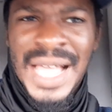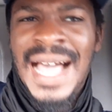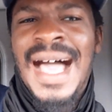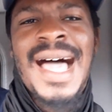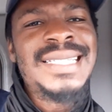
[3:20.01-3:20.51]

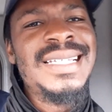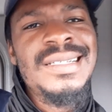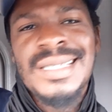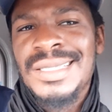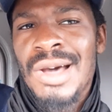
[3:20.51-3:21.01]
I
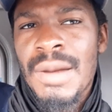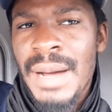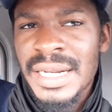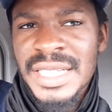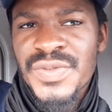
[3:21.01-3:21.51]
seriously thought
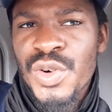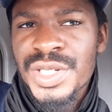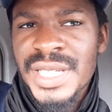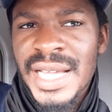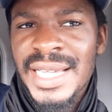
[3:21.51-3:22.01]
about this for a
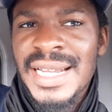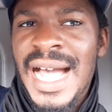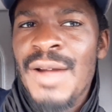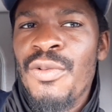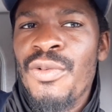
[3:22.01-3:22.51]
second.
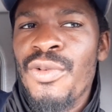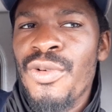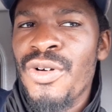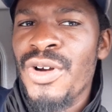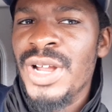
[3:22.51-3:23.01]
I
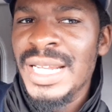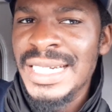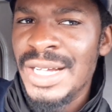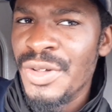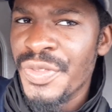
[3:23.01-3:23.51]
really
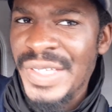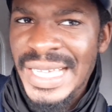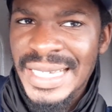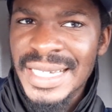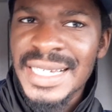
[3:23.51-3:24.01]
don't
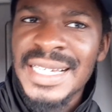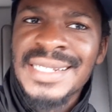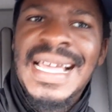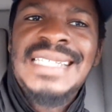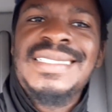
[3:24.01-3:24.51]
think
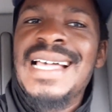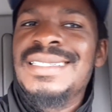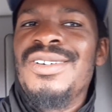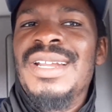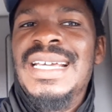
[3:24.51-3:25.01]

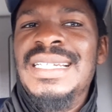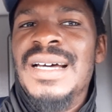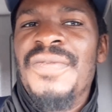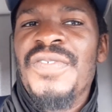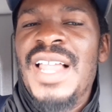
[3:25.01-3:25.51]
that's going to end
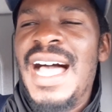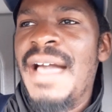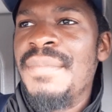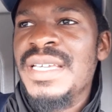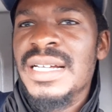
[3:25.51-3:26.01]
up
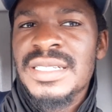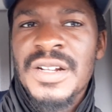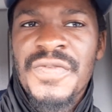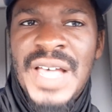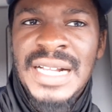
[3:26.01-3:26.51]
flying because of
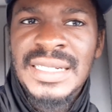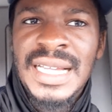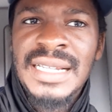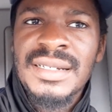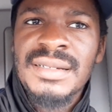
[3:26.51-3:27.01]
the fact
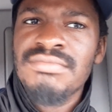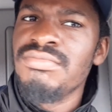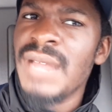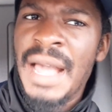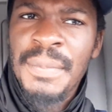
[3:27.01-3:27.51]
that
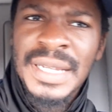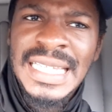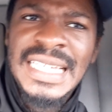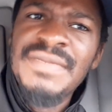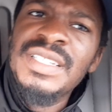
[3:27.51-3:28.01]
I
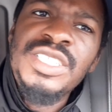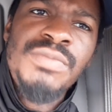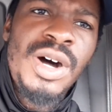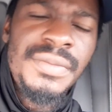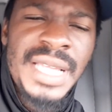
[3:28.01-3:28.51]
believe that
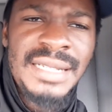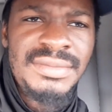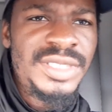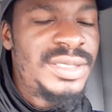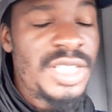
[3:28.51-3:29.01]

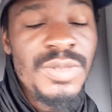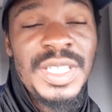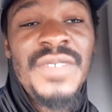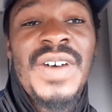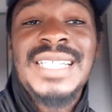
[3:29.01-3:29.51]

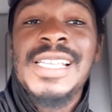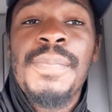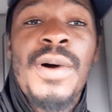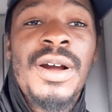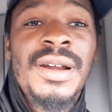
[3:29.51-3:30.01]
DeVante
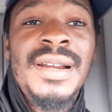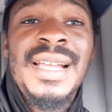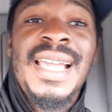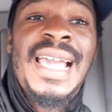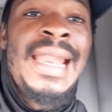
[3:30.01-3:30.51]
Parker
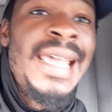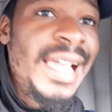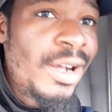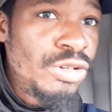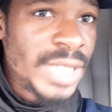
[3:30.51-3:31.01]
and the
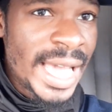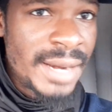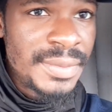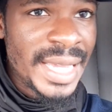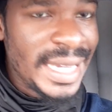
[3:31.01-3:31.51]
head coach
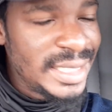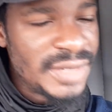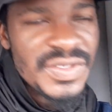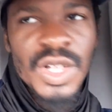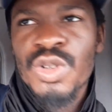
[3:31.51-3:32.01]
Adam Gase,
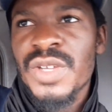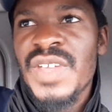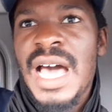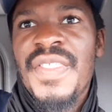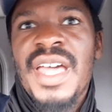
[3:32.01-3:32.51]
if those of
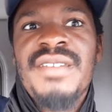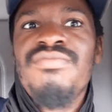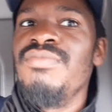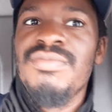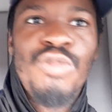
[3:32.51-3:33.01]
y'all that
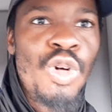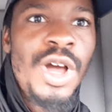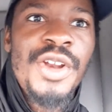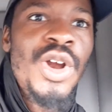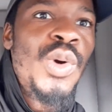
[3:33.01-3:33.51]
were
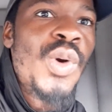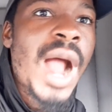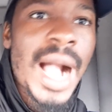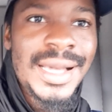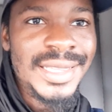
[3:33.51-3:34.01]
under a
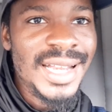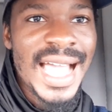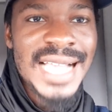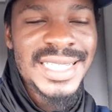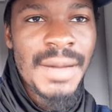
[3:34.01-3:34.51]
rock the
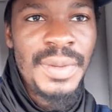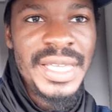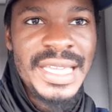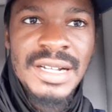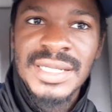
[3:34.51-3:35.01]
last couple of
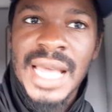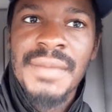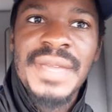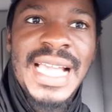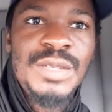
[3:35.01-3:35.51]
years,
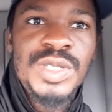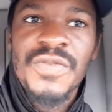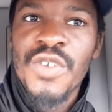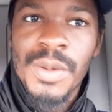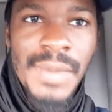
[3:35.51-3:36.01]
Adam Gase was the
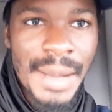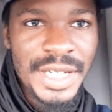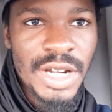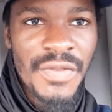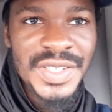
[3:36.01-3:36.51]
former Miami
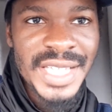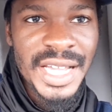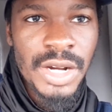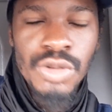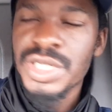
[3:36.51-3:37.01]
Dolphins
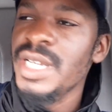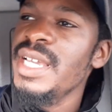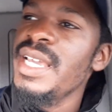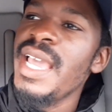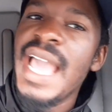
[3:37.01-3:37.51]
head coach.
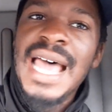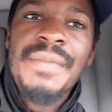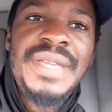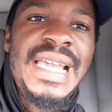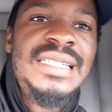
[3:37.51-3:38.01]

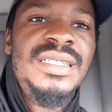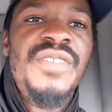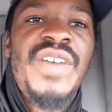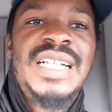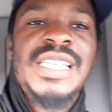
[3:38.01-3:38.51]
Adam Gase and
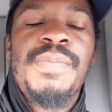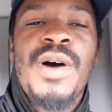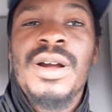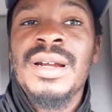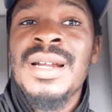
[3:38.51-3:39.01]
DeVante
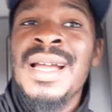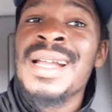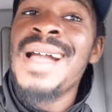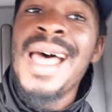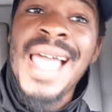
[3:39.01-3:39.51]
Parker
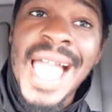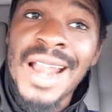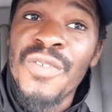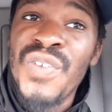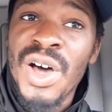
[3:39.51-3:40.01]
kind of had
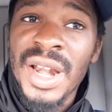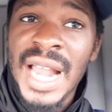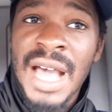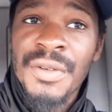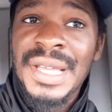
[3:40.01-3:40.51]
a falling
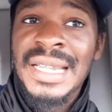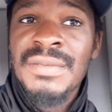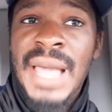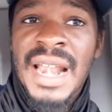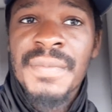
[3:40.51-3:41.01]
out
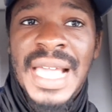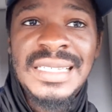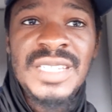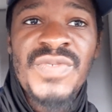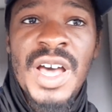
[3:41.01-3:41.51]
in Adam
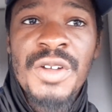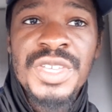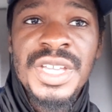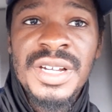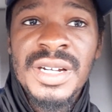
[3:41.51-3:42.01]
Gase's final
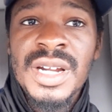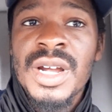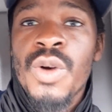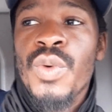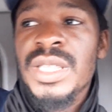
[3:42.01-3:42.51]
year
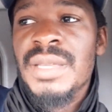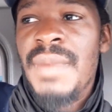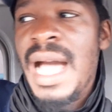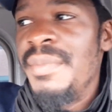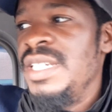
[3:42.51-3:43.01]
with the
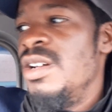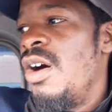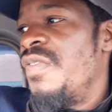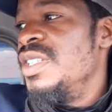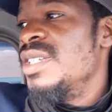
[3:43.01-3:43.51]
Miami
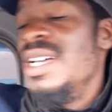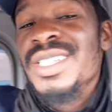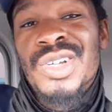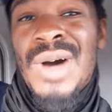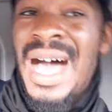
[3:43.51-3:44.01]
Dolphins.
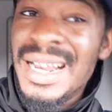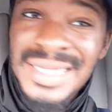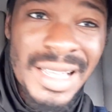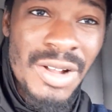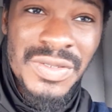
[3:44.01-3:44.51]
So
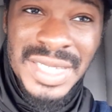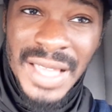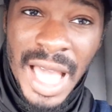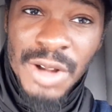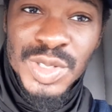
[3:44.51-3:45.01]
honestly,
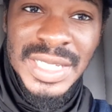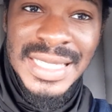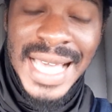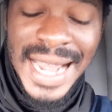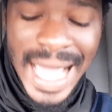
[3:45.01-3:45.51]
I don't see
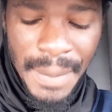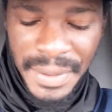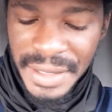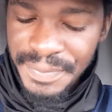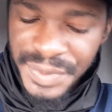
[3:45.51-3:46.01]
that
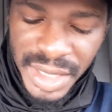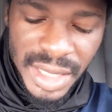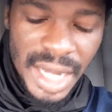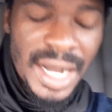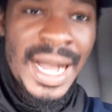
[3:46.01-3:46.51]
happening.
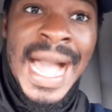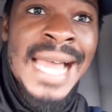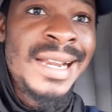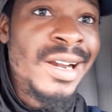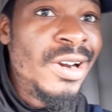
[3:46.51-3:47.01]

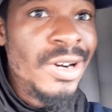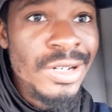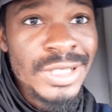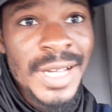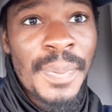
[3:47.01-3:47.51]
Allen
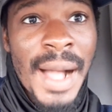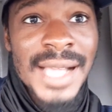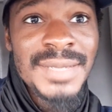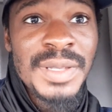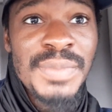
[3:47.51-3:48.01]
Hurns could
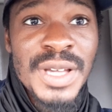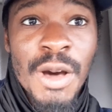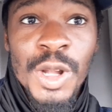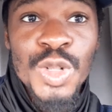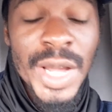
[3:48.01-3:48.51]
possibly be
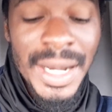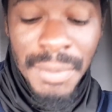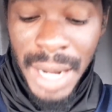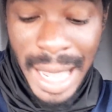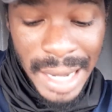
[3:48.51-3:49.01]
on the trading
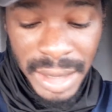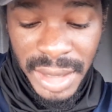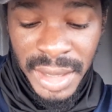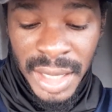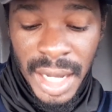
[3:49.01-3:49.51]
block.
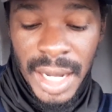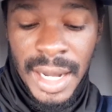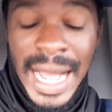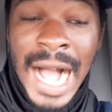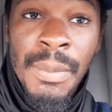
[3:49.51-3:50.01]

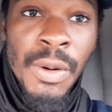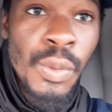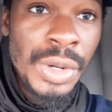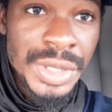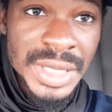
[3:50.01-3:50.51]
Albert
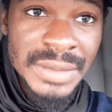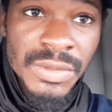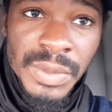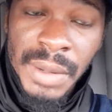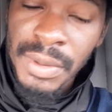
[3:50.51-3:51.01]

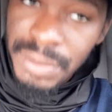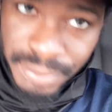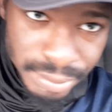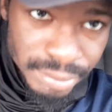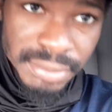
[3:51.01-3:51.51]
Wilson, remember
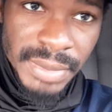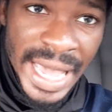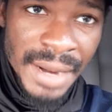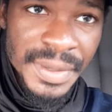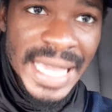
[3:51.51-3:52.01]

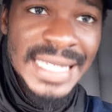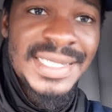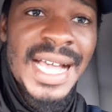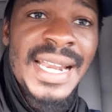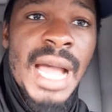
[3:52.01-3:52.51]
Adam Gase
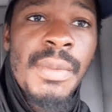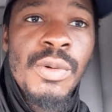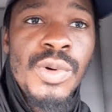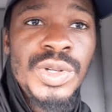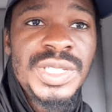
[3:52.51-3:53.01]
signed Albert
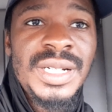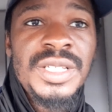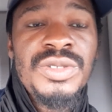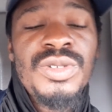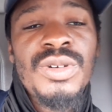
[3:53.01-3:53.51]
Wilson in
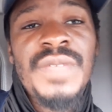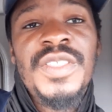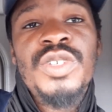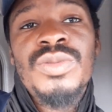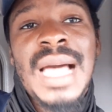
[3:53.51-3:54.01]

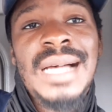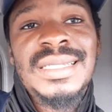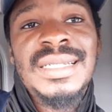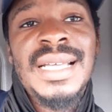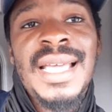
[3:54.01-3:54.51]
the
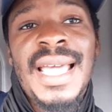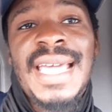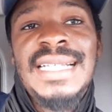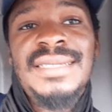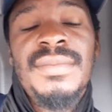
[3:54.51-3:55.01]

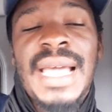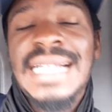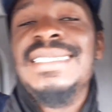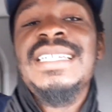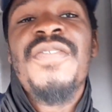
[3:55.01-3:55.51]

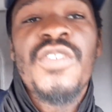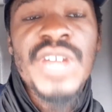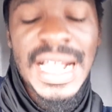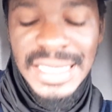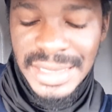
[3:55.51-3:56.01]
2018
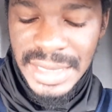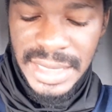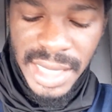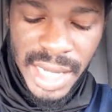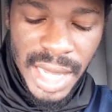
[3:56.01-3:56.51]
free agency.